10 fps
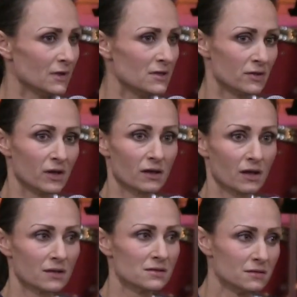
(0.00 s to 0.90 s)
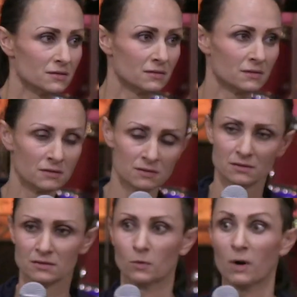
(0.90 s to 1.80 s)
Did you hear that?
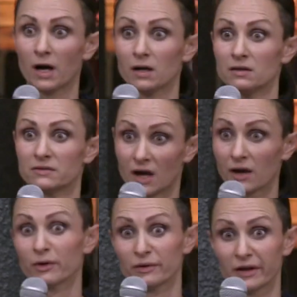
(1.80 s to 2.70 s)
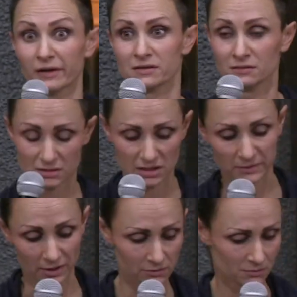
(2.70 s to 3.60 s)
Wild. I heard that deep down.